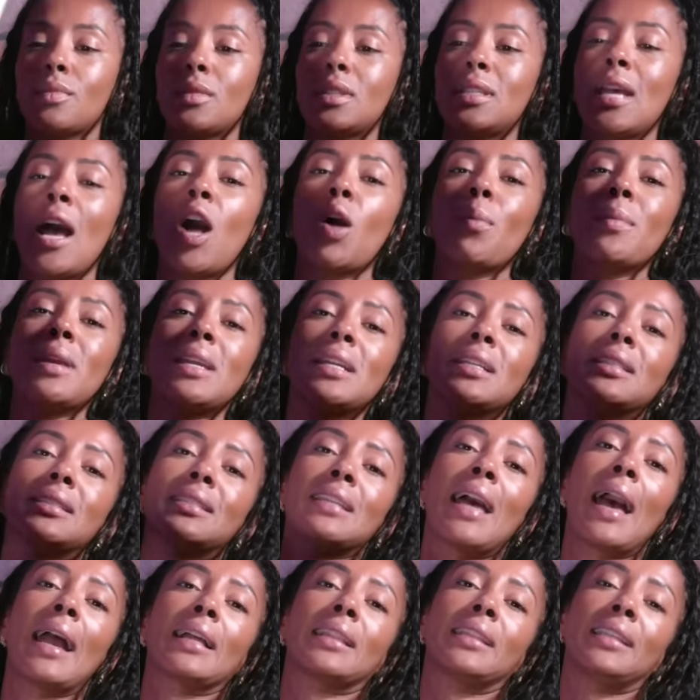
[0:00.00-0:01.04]
tell me
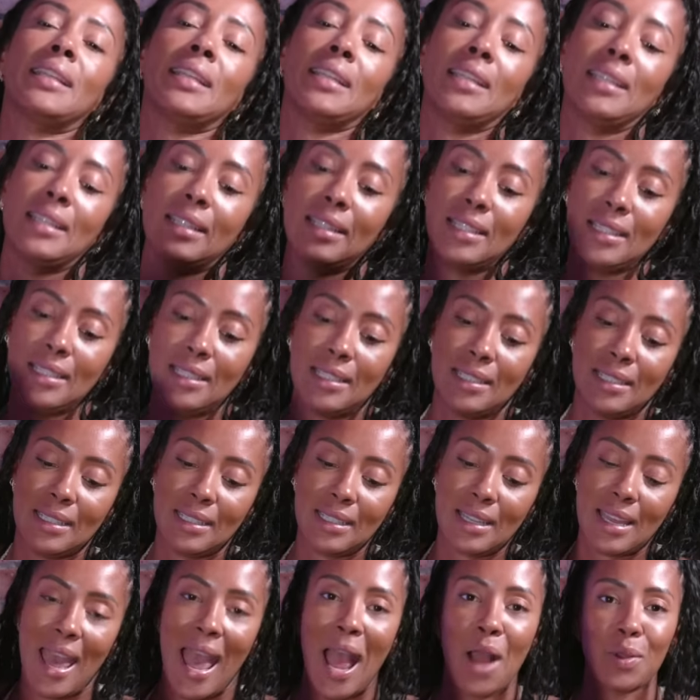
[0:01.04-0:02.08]
exactly
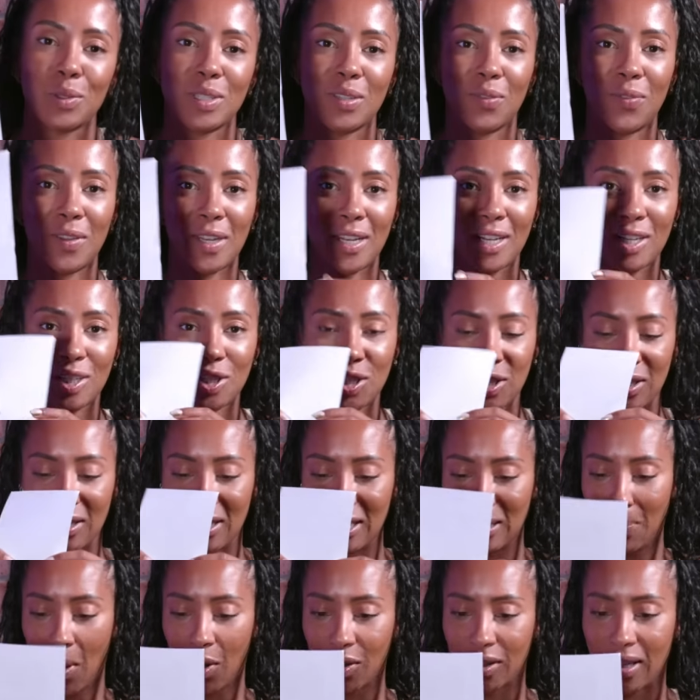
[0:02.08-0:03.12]
how to finish
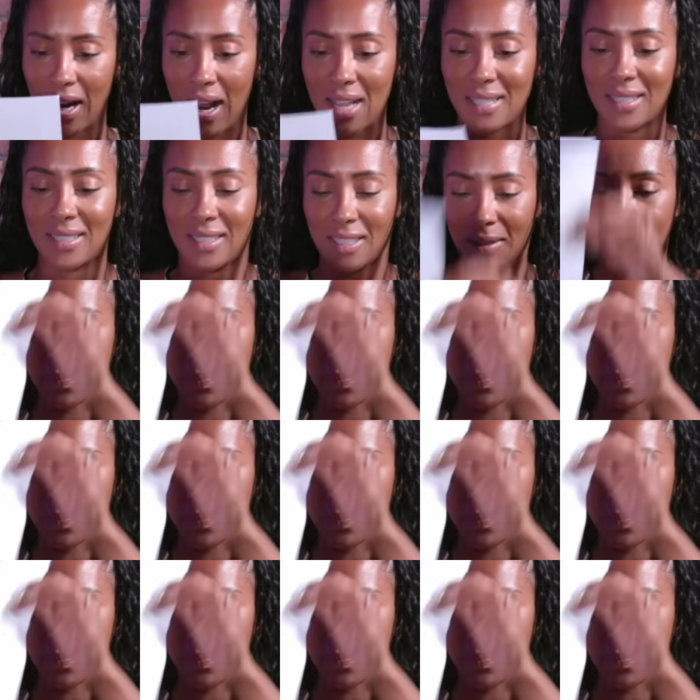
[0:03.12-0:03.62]
this podcast.